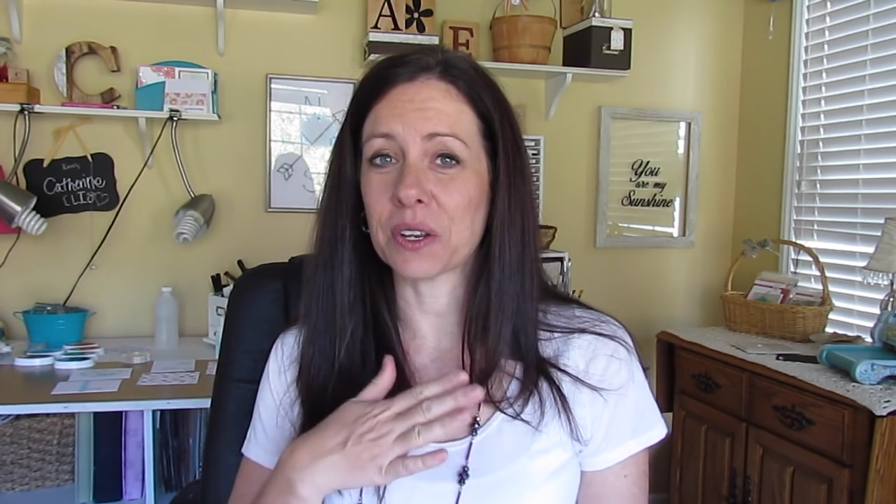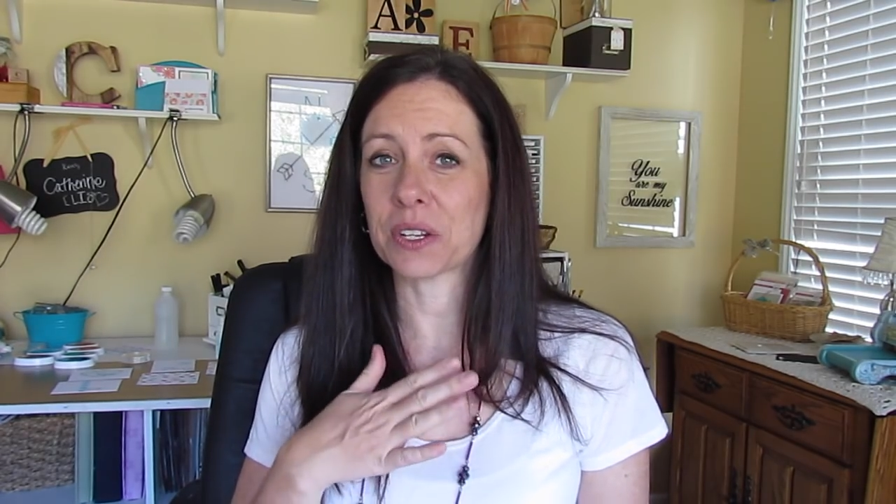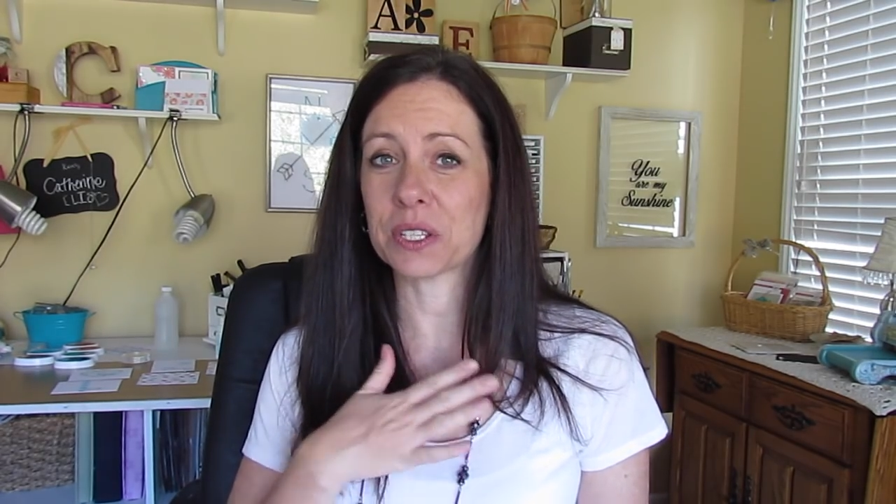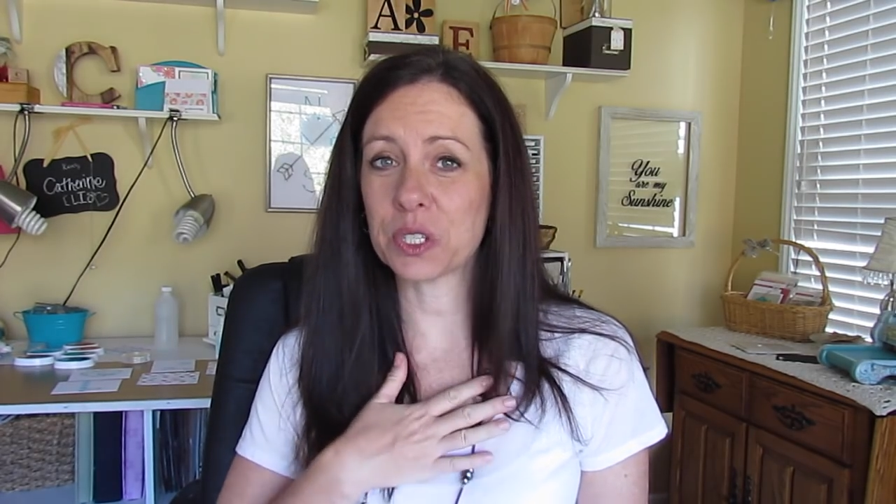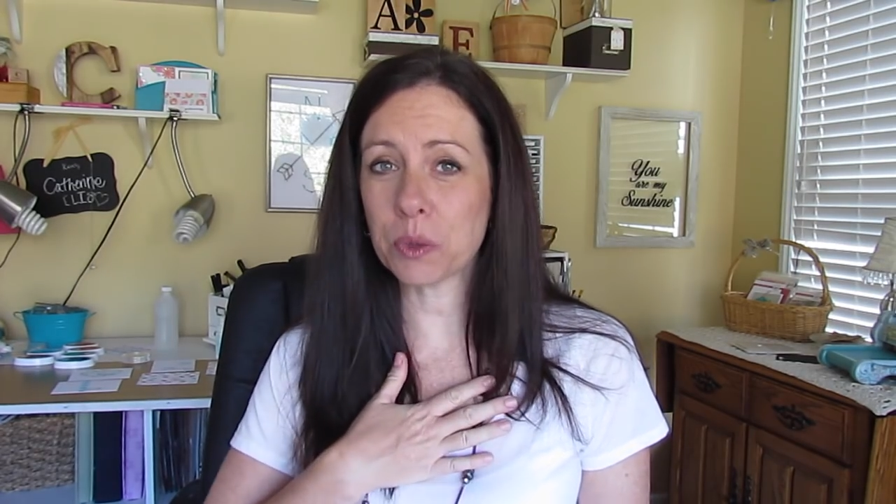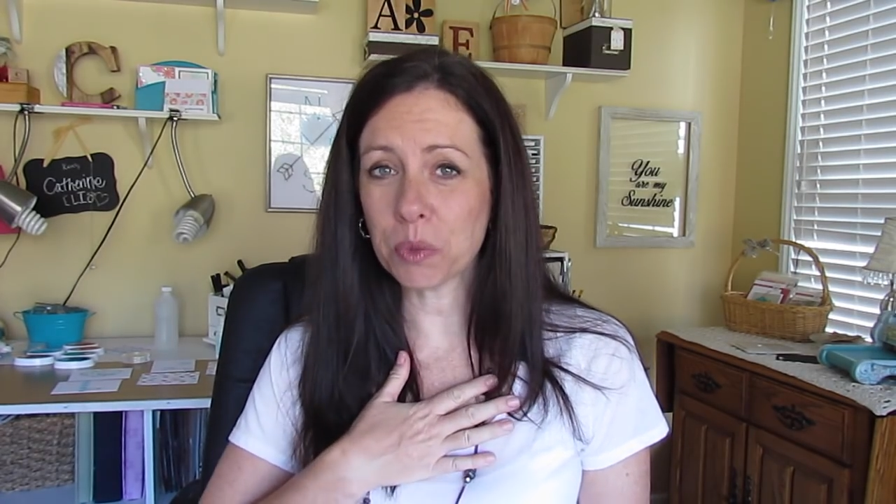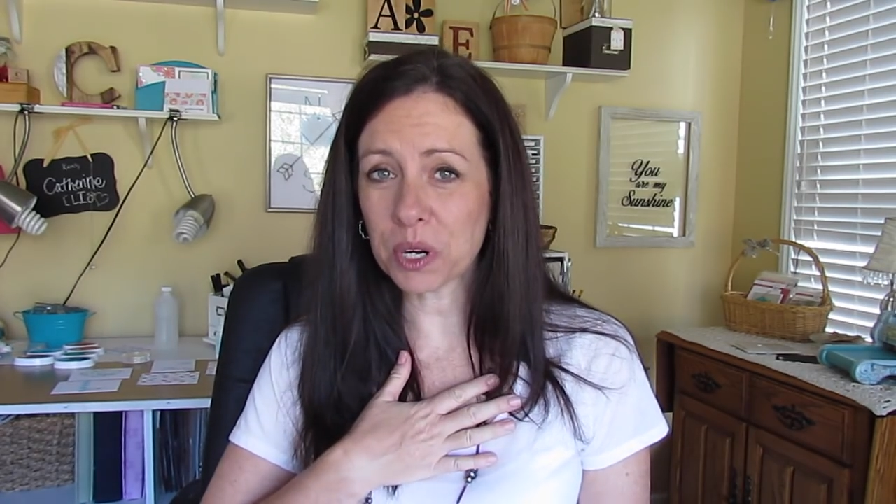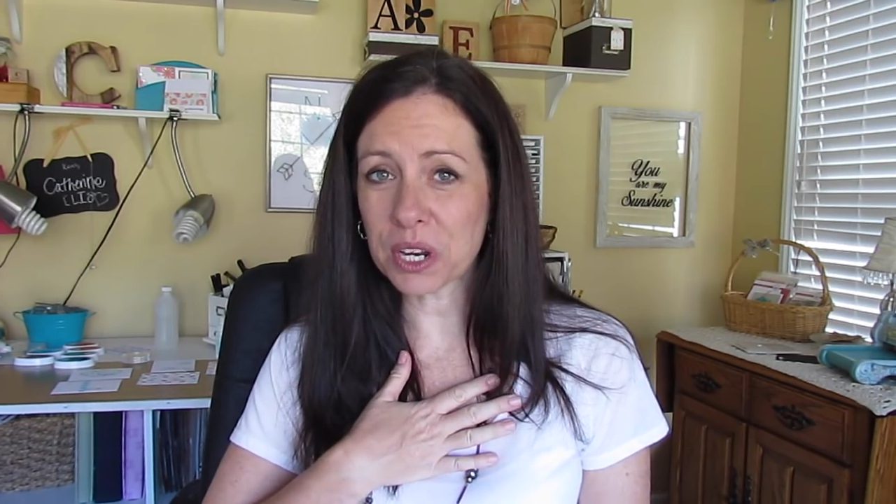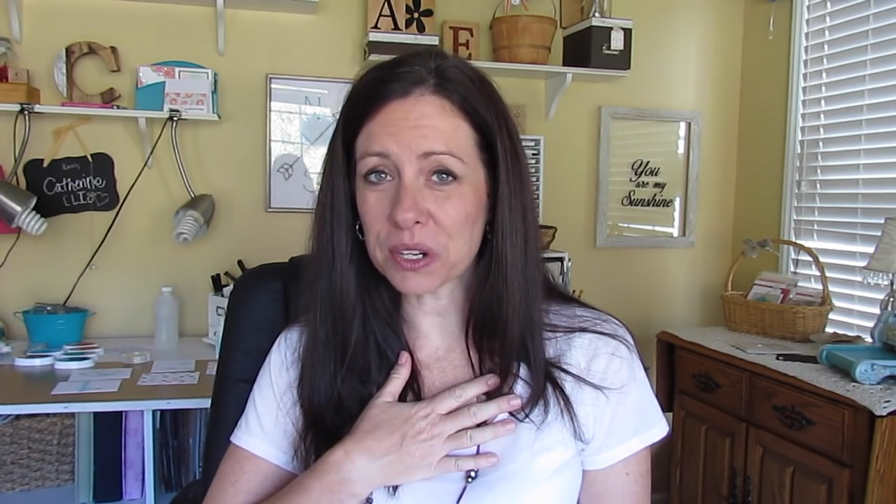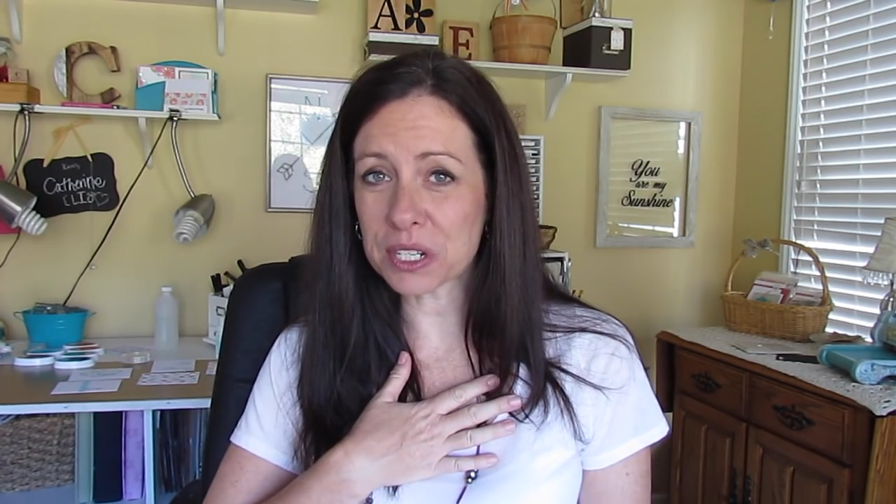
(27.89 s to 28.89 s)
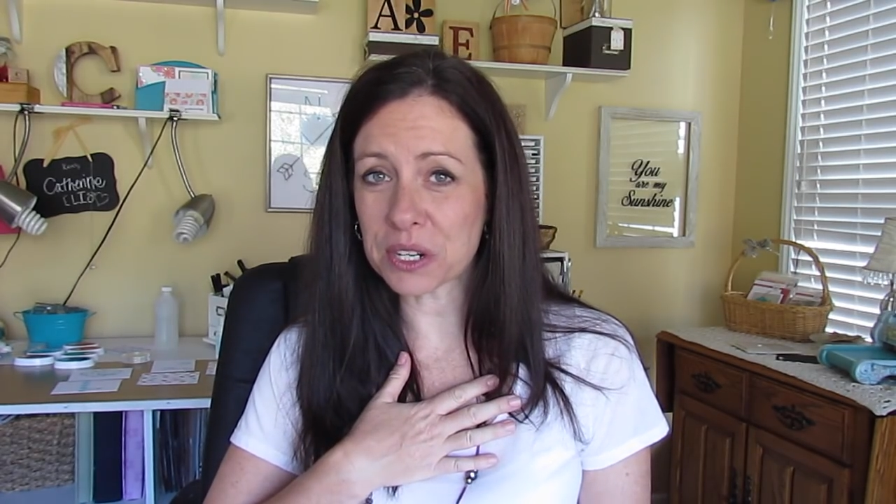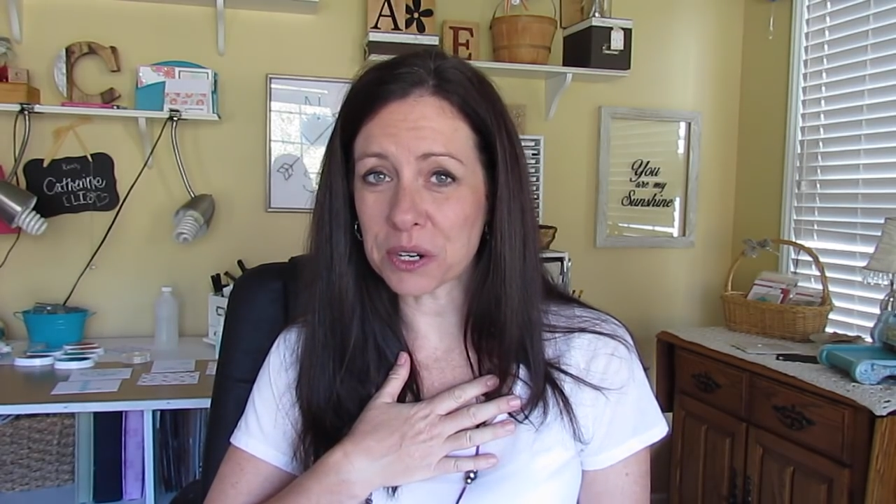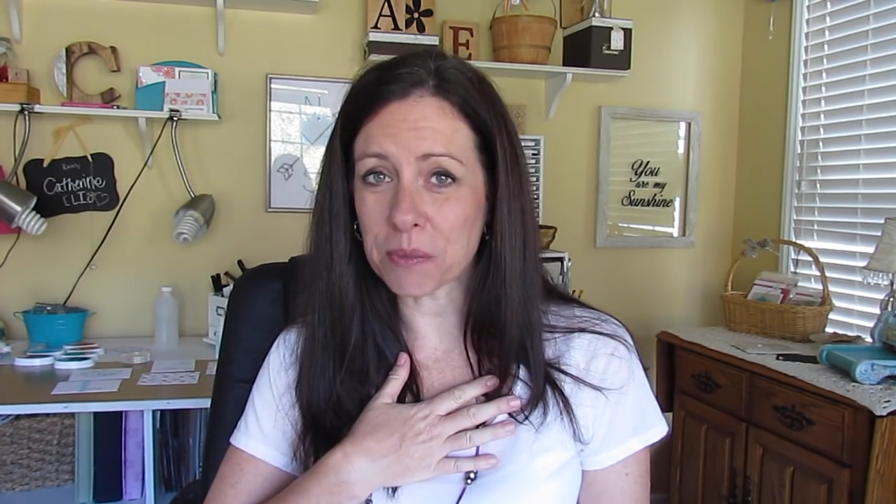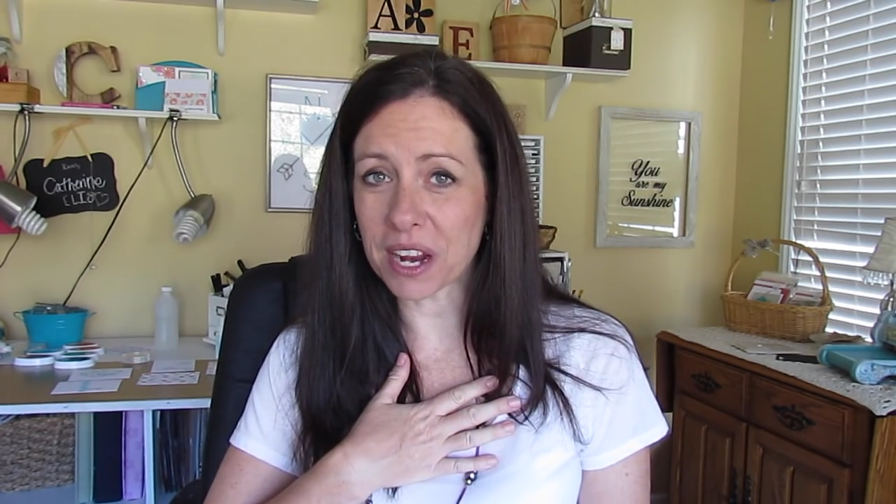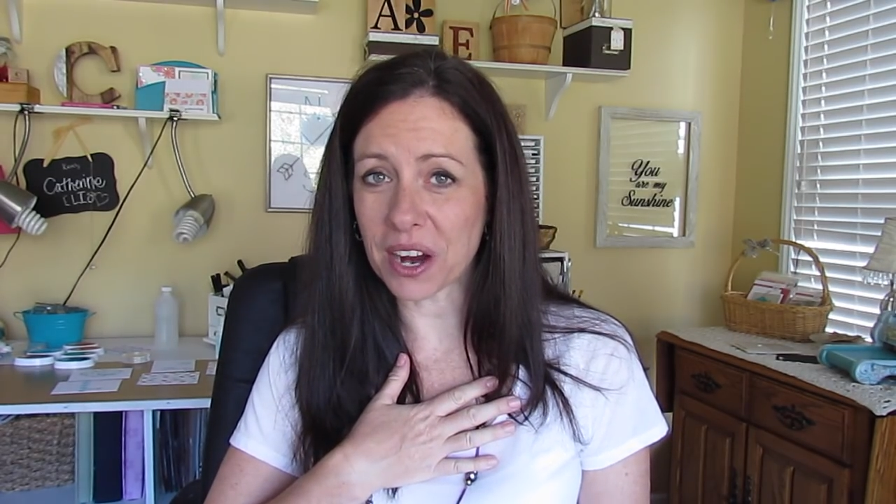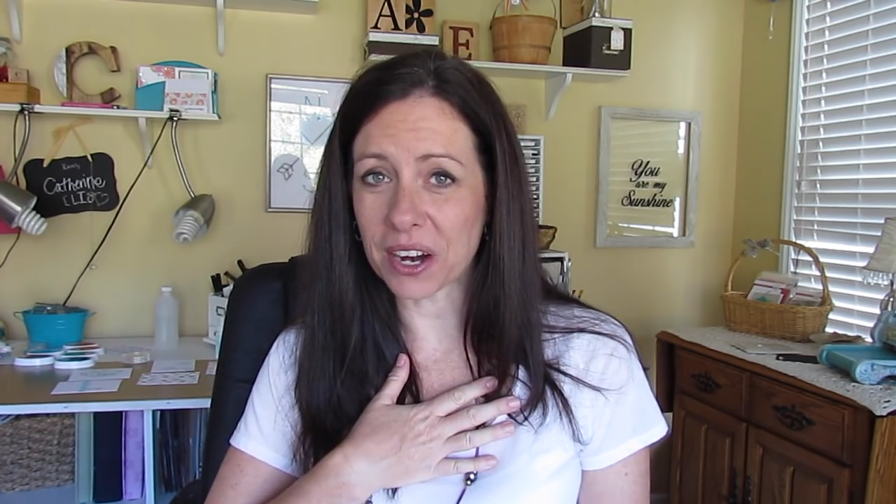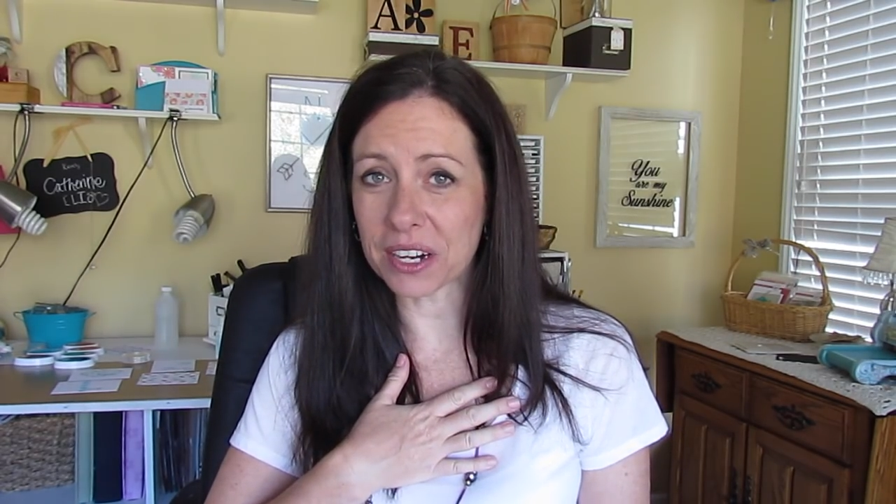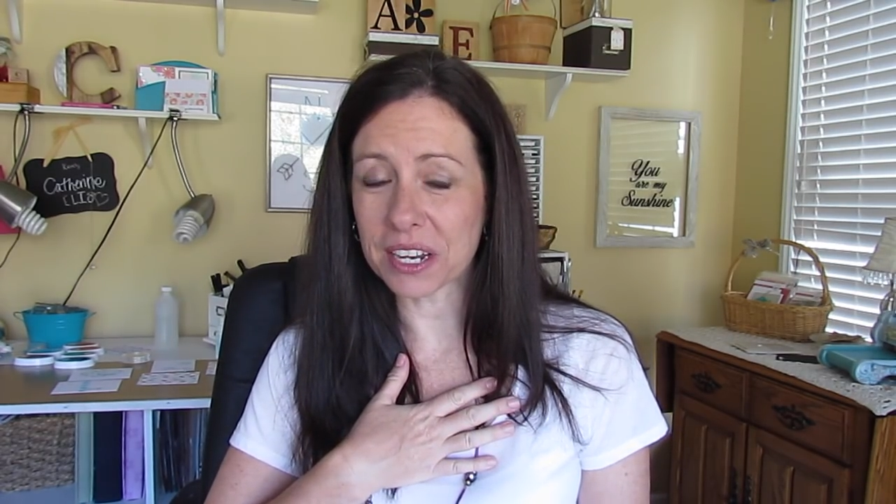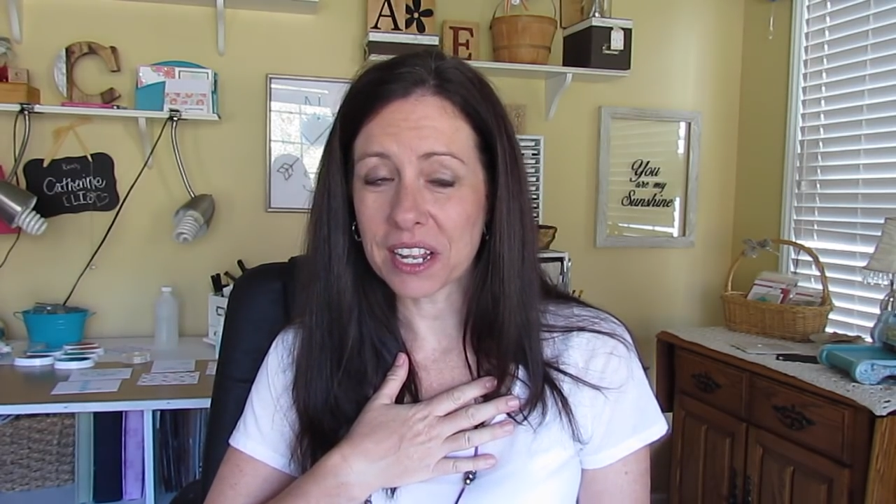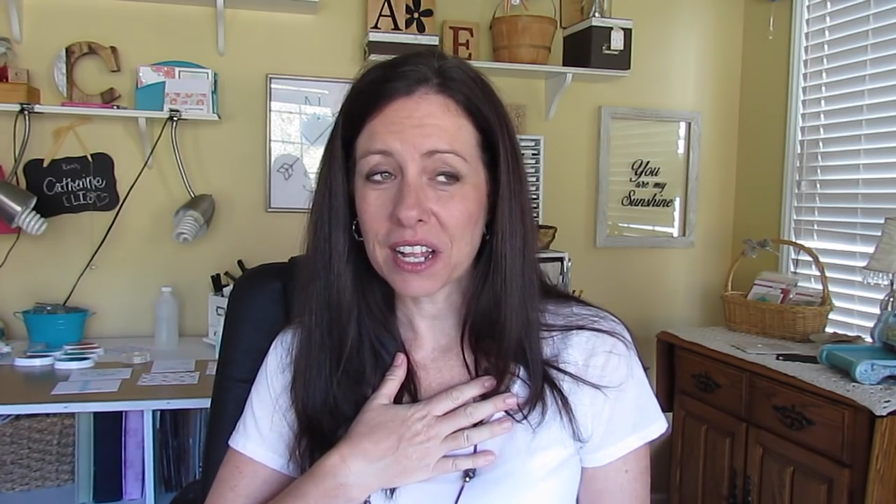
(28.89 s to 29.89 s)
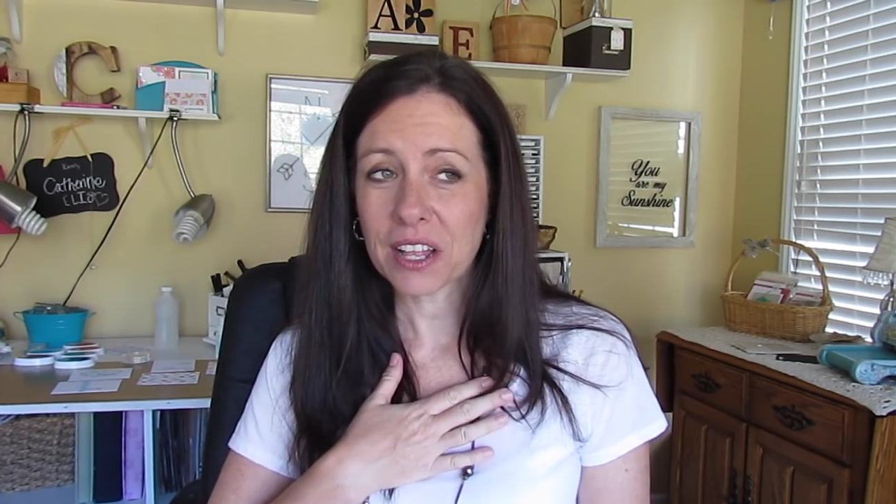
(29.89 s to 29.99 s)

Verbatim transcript: super near and dear to my heart.